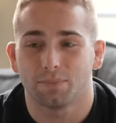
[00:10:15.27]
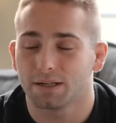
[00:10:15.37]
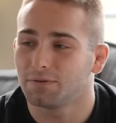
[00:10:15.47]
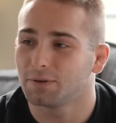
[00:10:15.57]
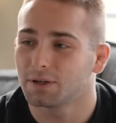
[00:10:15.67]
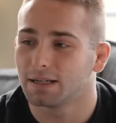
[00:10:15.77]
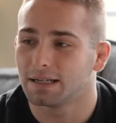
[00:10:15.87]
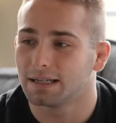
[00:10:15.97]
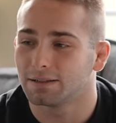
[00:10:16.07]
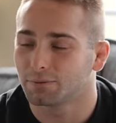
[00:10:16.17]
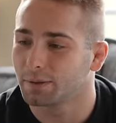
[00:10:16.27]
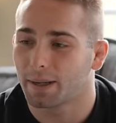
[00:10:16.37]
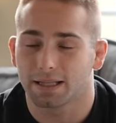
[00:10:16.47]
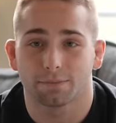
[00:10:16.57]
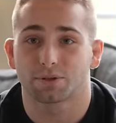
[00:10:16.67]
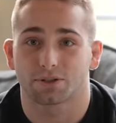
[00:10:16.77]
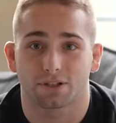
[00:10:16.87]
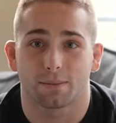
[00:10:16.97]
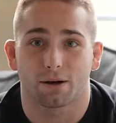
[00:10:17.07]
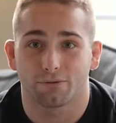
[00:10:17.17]
but if you could read my lips or
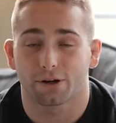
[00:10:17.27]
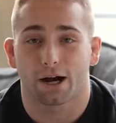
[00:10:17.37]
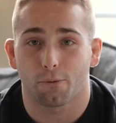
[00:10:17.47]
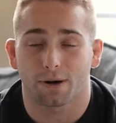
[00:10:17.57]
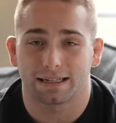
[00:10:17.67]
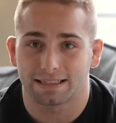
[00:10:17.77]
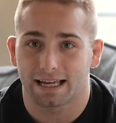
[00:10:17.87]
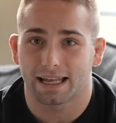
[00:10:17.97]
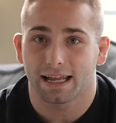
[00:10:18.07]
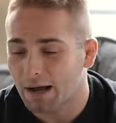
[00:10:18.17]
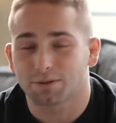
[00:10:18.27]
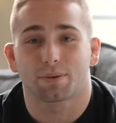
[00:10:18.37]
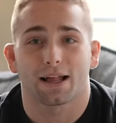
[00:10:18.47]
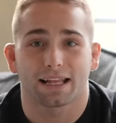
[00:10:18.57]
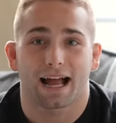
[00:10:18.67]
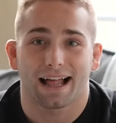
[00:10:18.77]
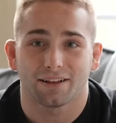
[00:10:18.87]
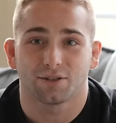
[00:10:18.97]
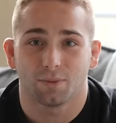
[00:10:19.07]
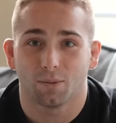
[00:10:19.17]
somehow figure out what I said, that was probably a
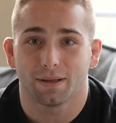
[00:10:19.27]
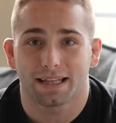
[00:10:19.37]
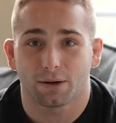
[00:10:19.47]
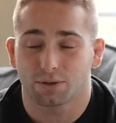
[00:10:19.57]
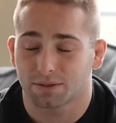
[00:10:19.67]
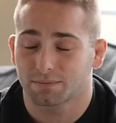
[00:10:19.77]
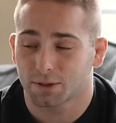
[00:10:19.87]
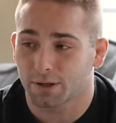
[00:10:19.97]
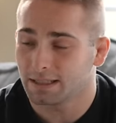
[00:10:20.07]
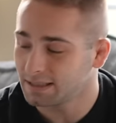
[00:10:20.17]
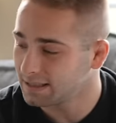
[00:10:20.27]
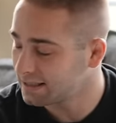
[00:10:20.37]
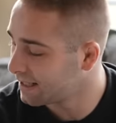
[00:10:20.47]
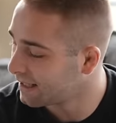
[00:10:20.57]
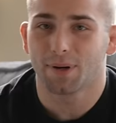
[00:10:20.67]
college moment that was craziest.